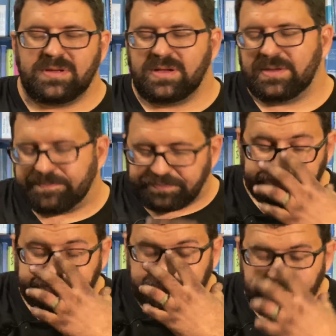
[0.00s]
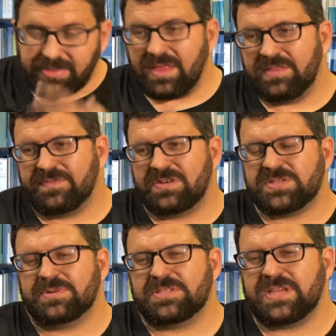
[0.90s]
Um, the
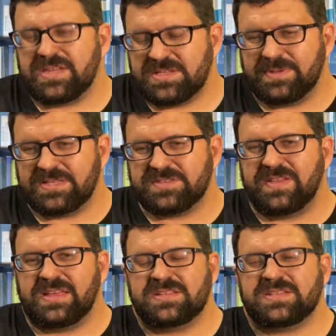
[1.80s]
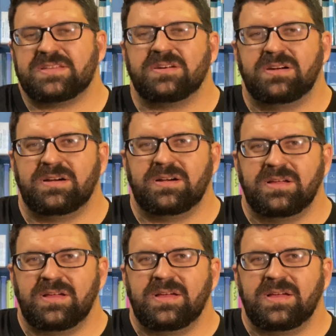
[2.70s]
first Mercedes Benz fantasy car